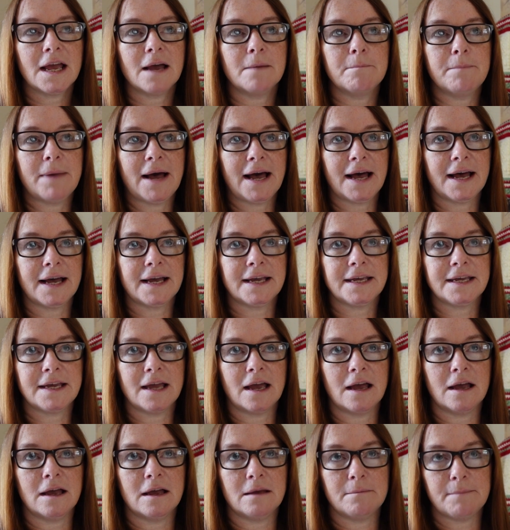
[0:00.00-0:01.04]
by
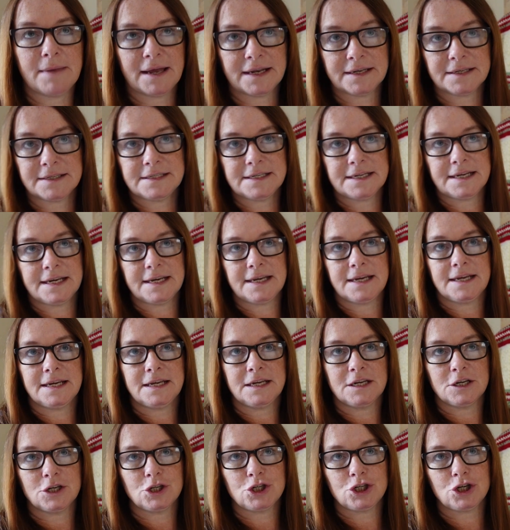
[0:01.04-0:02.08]

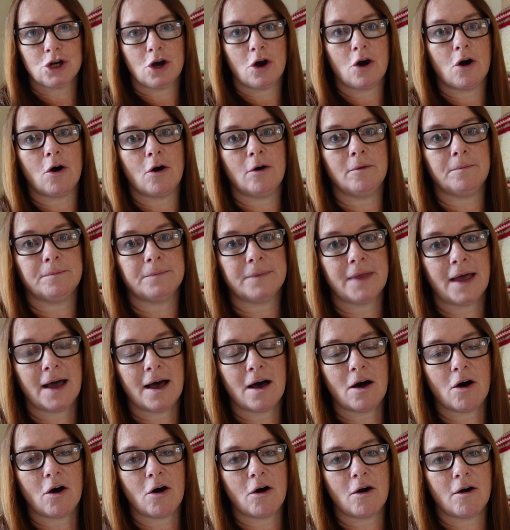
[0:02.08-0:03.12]
Mandy Shaw
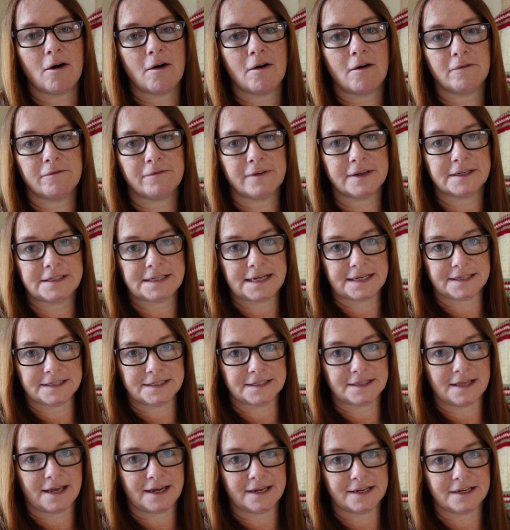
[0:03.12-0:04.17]
of
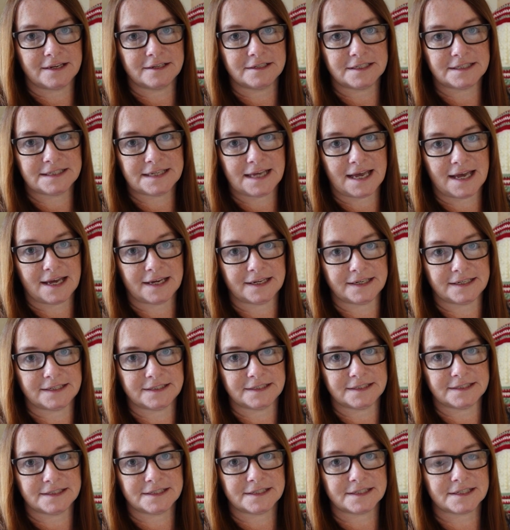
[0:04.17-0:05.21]
Dandelion
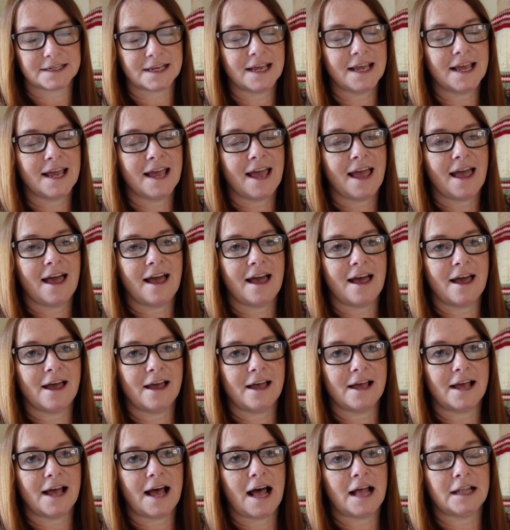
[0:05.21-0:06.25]
Designs.
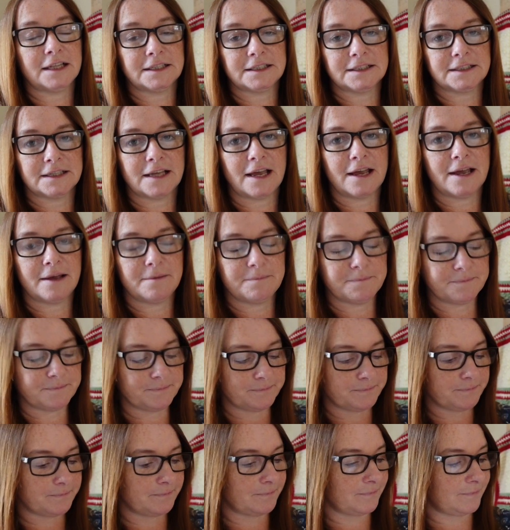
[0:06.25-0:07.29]

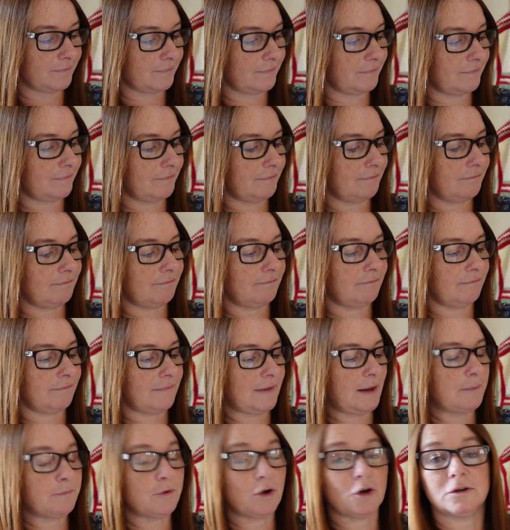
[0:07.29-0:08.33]
I'm
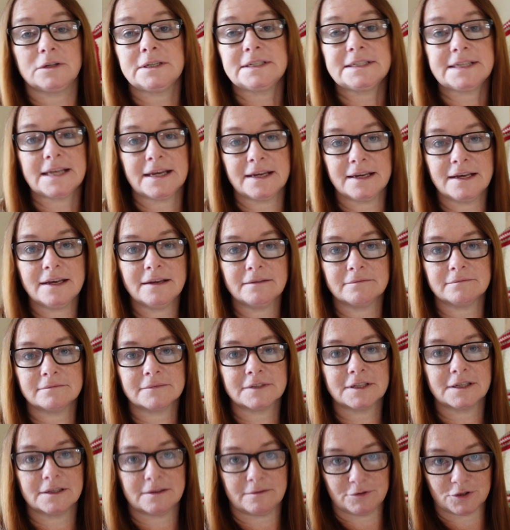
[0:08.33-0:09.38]
not going to say it
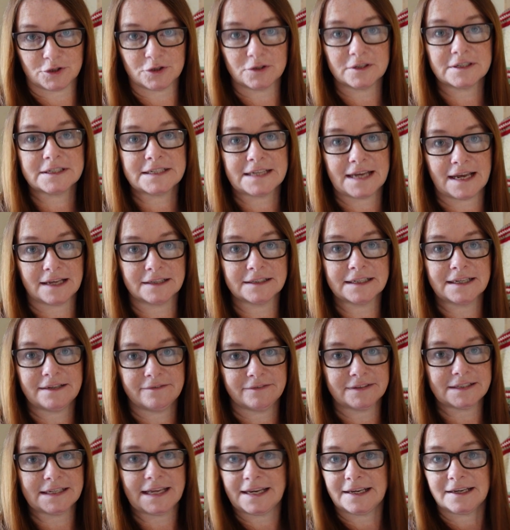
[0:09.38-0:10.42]
because I was going to say I'll leave
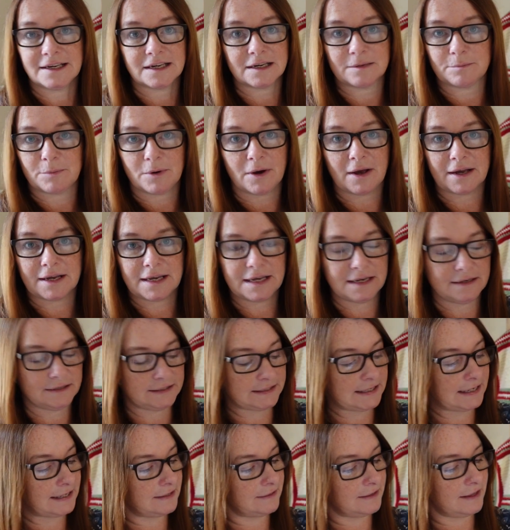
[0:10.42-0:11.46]
a link, but I keep
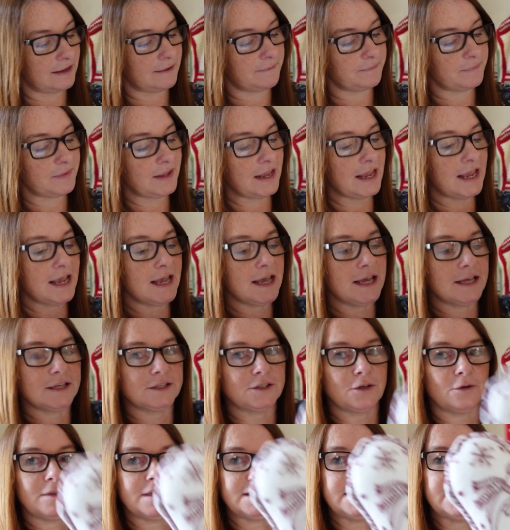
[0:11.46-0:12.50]
saying that.
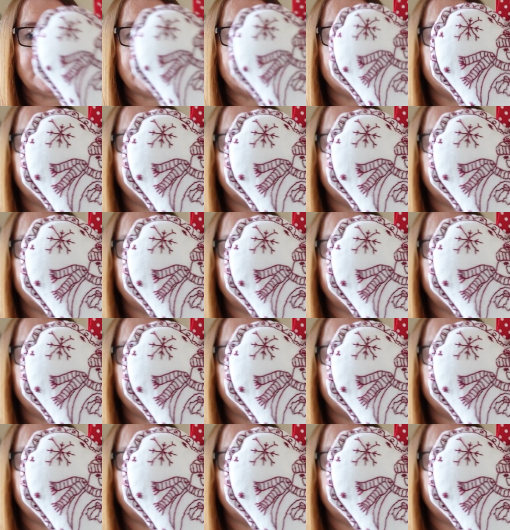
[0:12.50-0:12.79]
So this is the